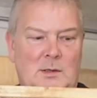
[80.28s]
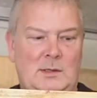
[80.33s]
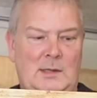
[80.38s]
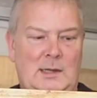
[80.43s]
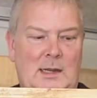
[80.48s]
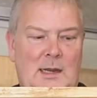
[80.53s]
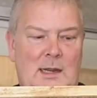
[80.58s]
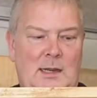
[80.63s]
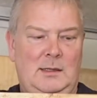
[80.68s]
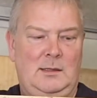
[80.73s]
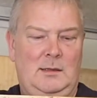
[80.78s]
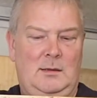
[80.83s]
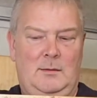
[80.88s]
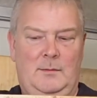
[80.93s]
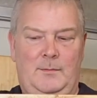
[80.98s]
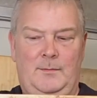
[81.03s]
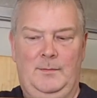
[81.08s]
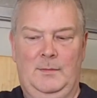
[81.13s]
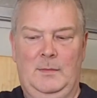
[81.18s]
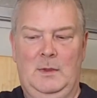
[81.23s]
in it.
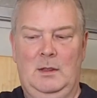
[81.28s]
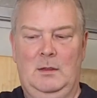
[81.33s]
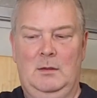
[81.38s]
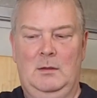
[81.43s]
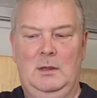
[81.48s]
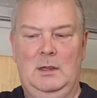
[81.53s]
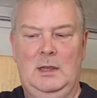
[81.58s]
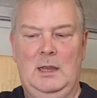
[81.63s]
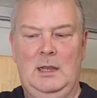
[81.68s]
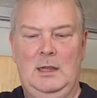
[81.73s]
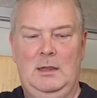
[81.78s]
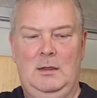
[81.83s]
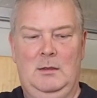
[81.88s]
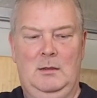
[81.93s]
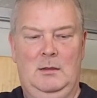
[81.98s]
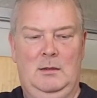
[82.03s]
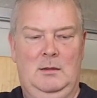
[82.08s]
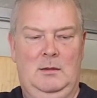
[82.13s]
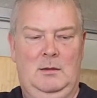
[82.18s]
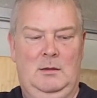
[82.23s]
Okay,
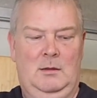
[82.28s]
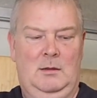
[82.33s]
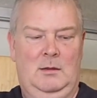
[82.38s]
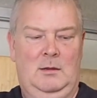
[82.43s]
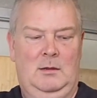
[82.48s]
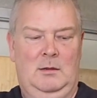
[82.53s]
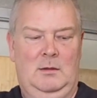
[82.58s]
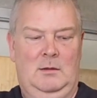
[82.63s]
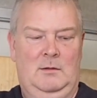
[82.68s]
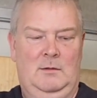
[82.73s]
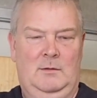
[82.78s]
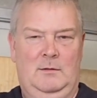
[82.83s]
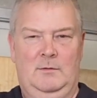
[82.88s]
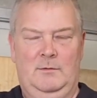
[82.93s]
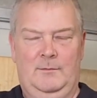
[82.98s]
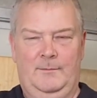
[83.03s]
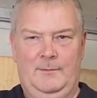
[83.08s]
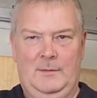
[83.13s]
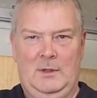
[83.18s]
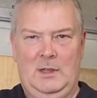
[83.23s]

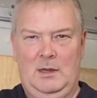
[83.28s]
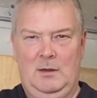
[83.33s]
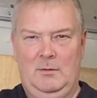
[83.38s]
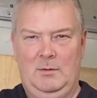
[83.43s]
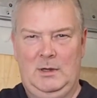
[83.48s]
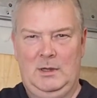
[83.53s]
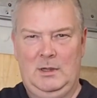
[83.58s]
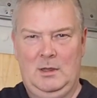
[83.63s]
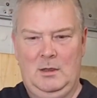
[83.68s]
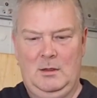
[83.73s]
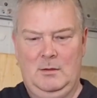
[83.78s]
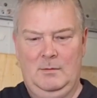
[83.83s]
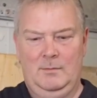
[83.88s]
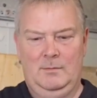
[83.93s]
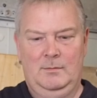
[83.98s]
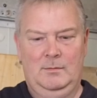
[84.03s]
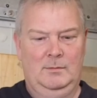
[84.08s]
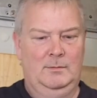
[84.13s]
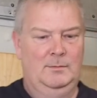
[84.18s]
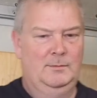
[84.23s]
there we go.
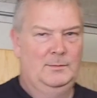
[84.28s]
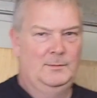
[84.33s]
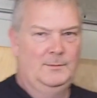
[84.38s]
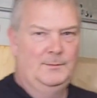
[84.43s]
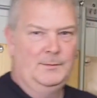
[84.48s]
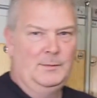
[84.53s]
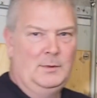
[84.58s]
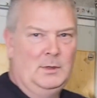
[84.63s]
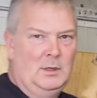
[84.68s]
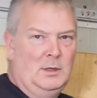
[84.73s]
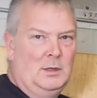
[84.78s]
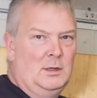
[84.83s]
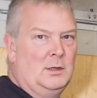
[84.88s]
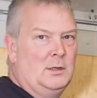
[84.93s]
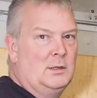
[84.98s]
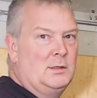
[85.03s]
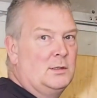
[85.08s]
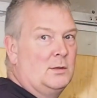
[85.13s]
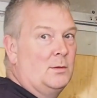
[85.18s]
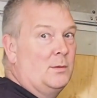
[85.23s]

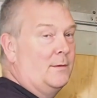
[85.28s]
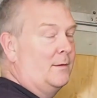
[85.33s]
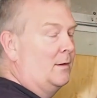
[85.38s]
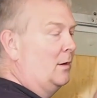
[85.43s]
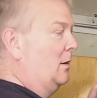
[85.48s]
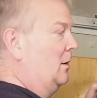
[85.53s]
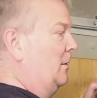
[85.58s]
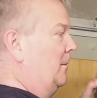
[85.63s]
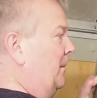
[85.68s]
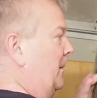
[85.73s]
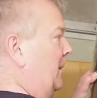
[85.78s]
So we've got,